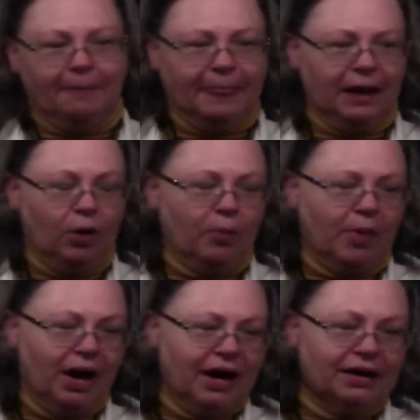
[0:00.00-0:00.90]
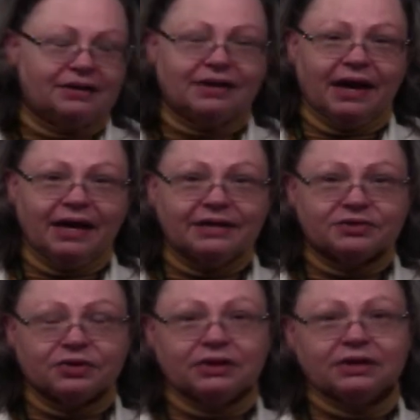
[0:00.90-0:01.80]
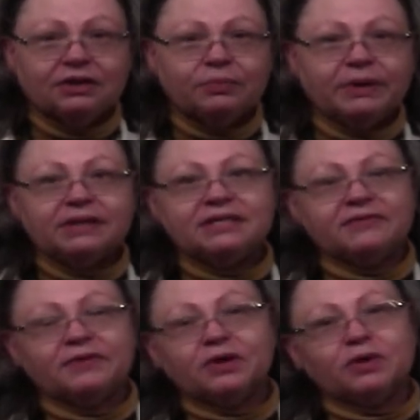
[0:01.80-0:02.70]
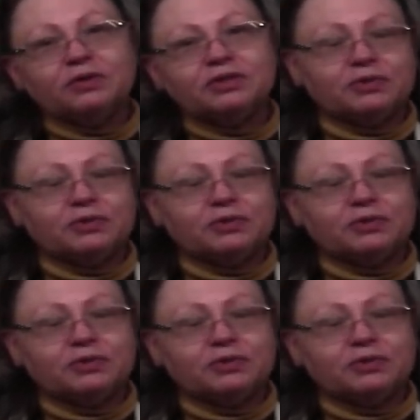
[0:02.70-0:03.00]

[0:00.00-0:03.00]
Now, my days are a little bit difficult